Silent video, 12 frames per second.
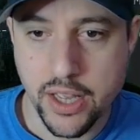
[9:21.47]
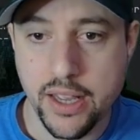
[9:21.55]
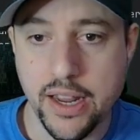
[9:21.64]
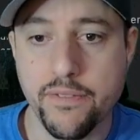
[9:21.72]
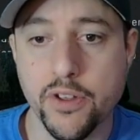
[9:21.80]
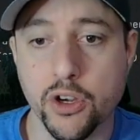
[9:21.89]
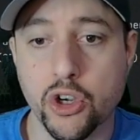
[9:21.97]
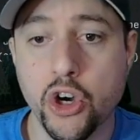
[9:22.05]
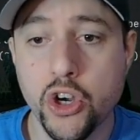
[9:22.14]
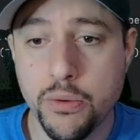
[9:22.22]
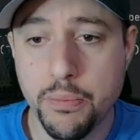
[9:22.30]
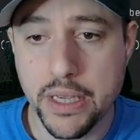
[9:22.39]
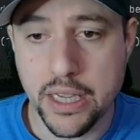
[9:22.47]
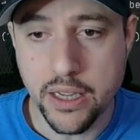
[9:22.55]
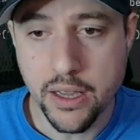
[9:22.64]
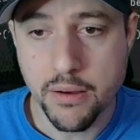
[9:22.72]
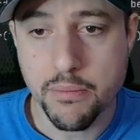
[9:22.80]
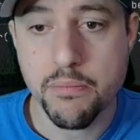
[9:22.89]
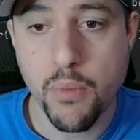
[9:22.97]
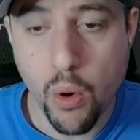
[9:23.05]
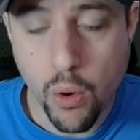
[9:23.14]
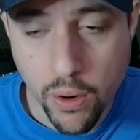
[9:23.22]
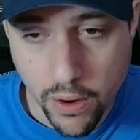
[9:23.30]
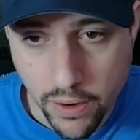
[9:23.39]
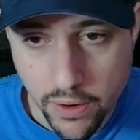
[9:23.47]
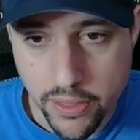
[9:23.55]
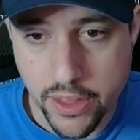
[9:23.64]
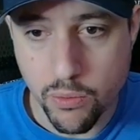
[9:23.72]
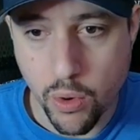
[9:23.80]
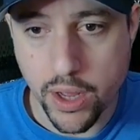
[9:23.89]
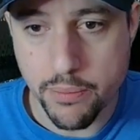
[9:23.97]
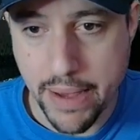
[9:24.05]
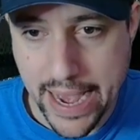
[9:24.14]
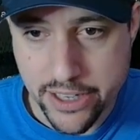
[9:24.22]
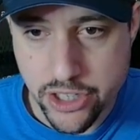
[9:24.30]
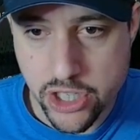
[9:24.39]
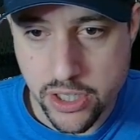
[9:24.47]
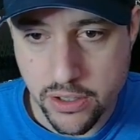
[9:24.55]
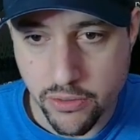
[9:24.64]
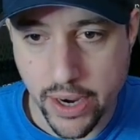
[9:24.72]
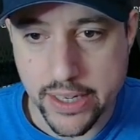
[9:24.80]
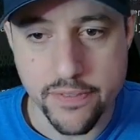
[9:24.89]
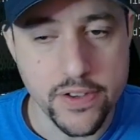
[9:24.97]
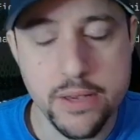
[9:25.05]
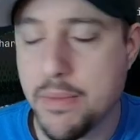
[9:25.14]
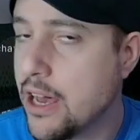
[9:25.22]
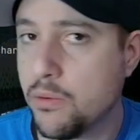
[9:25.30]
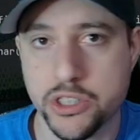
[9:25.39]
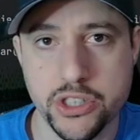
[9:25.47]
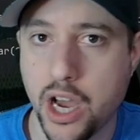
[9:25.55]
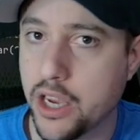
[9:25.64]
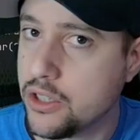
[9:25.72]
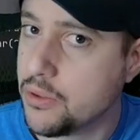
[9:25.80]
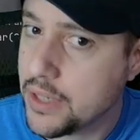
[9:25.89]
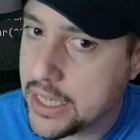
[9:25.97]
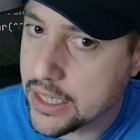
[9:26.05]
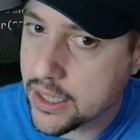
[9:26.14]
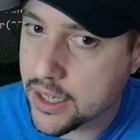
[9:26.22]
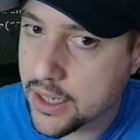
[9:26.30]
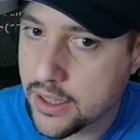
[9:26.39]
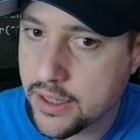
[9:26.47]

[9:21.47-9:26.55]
If there could be more than one match, right, if email was not unique,